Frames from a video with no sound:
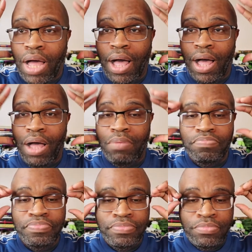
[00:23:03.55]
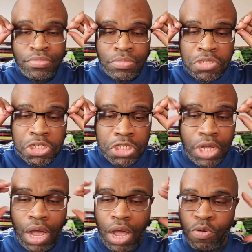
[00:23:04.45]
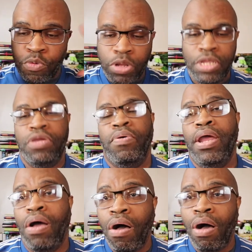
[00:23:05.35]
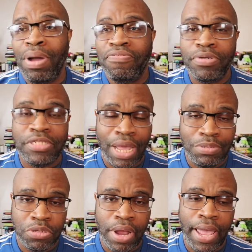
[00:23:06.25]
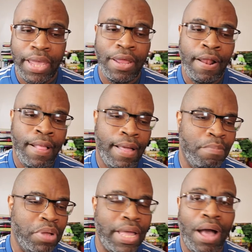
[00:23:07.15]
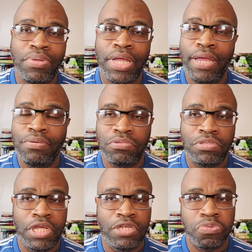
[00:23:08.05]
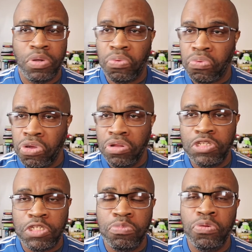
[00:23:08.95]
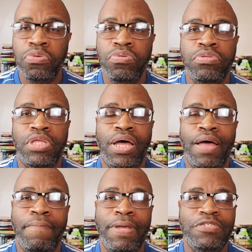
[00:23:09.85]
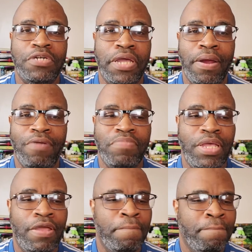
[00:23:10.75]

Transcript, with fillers: Um, just a, a, really great haul. My first time trying a Book Outlet, and things went really smooth. Uh, they took care of me.